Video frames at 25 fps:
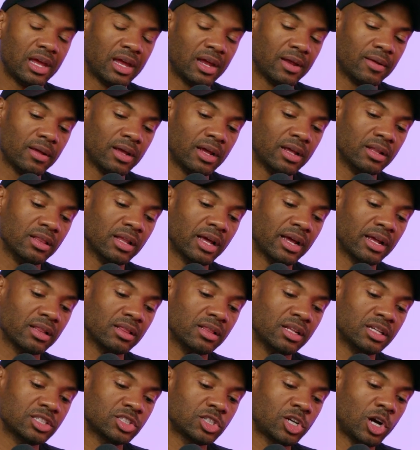And like,
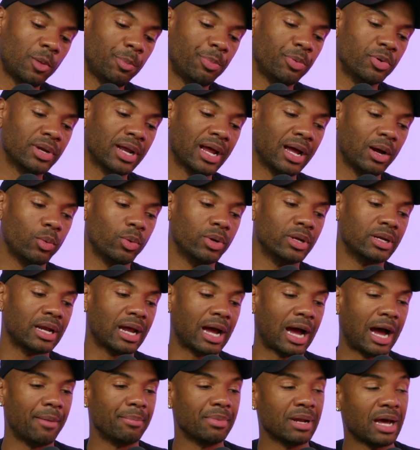let's couple that with
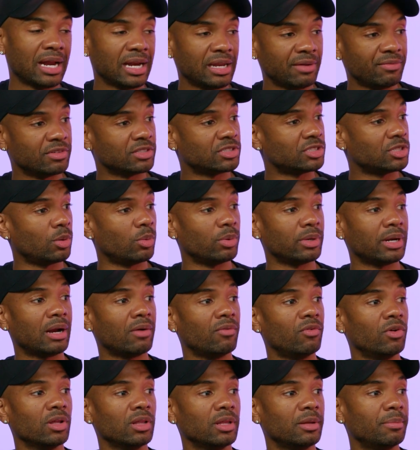I'm not even someone that
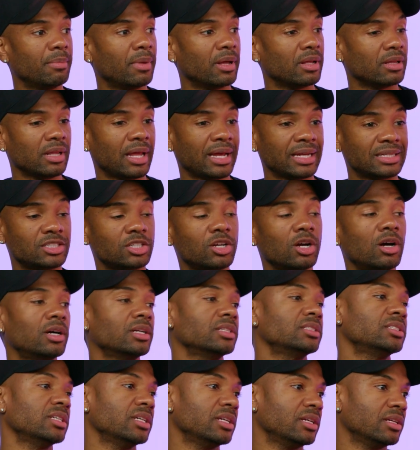really likes
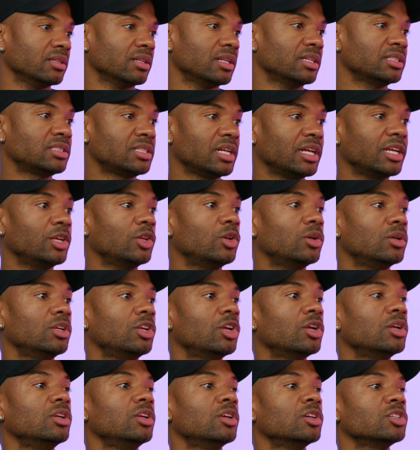content. Let's say
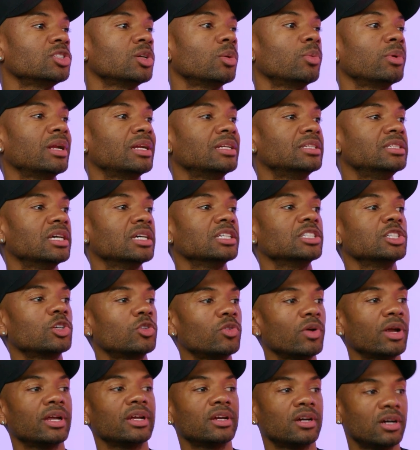you're someone that doesn't
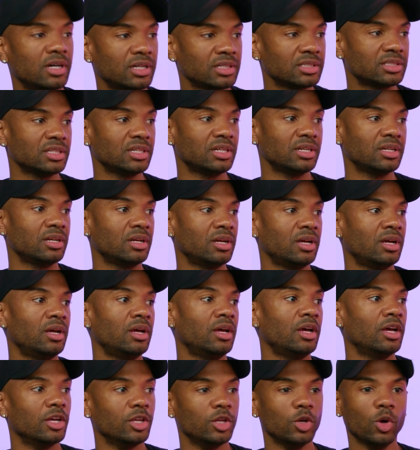create
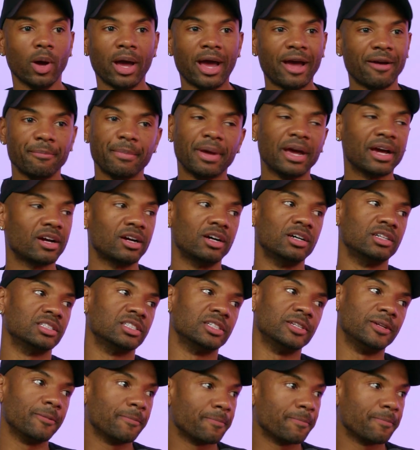content. You'll have mad content.